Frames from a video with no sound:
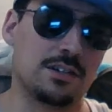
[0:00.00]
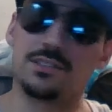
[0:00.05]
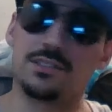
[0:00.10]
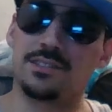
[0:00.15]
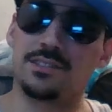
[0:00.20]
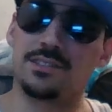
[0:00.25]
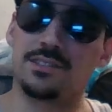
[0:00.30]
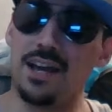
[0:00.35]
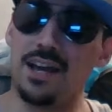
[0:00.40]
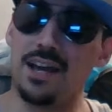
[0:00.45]

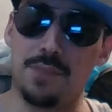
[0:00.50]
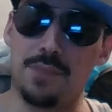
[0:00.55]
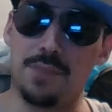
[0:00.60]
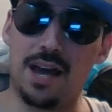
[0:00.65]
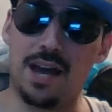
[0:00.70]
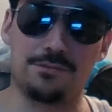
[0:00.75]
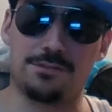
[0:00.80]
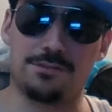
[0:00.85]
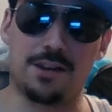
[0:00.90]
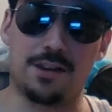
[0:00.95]
Not a
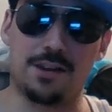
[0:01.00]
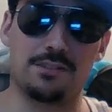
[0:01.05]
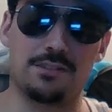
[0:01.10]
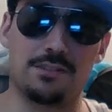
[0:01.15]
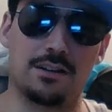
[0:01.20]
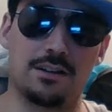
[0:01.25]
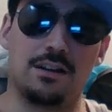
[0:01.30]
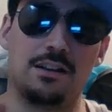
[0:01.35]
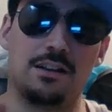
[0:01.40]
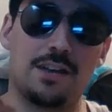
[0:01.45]
bad fighter
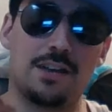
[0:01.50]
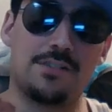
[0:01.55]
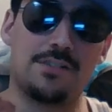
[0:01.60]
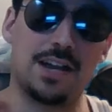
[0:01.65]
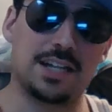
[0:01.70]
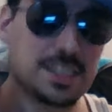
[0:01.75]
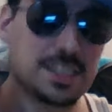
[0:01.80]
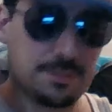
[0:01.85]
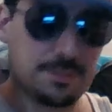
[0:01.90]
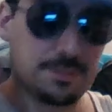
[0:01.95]
at all. I've
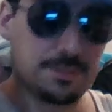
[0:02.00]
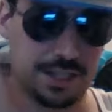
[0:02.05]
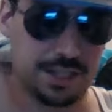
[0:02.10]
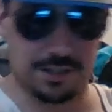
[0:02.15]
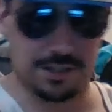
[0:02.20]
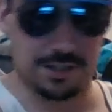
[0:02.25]
actually picked